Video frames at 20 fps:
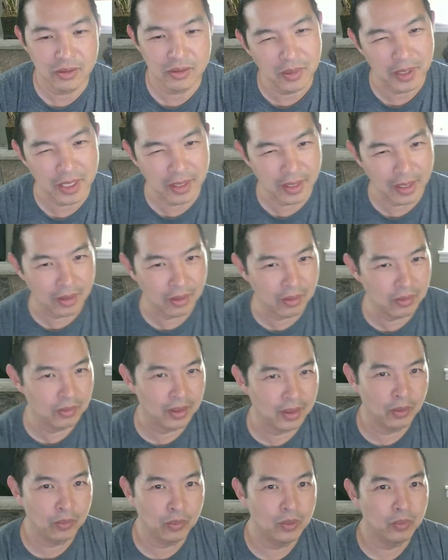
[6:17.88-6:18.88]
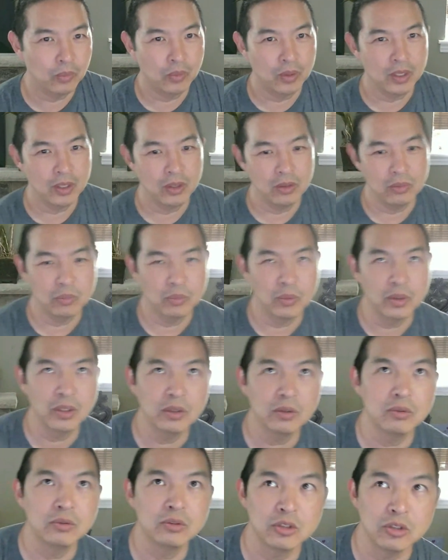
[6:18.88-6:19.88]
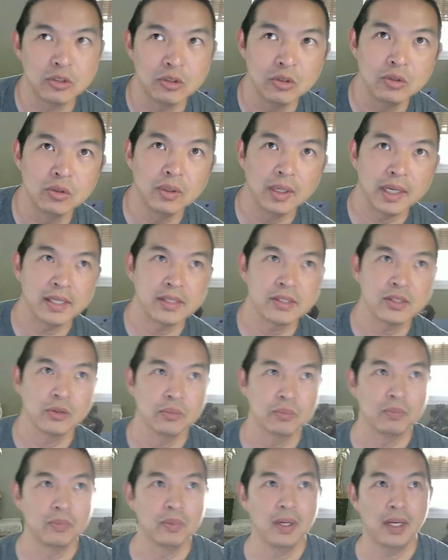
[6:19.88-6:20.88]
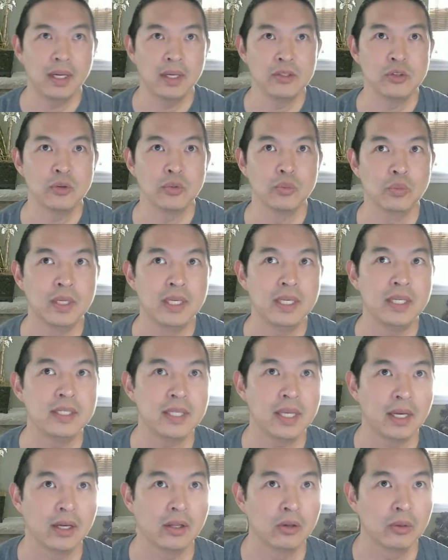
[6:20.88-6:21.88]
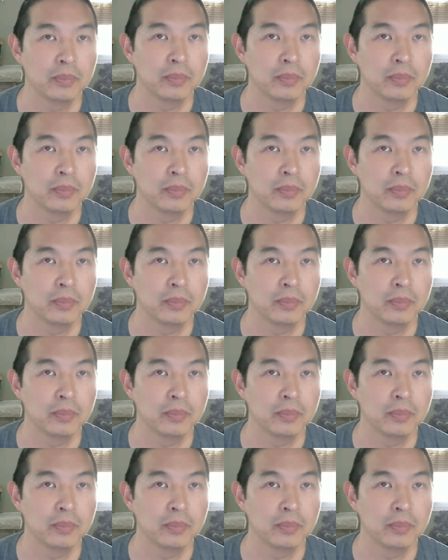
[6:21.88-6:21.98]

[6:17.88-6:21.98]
I mean? Like what do you do as a retailer?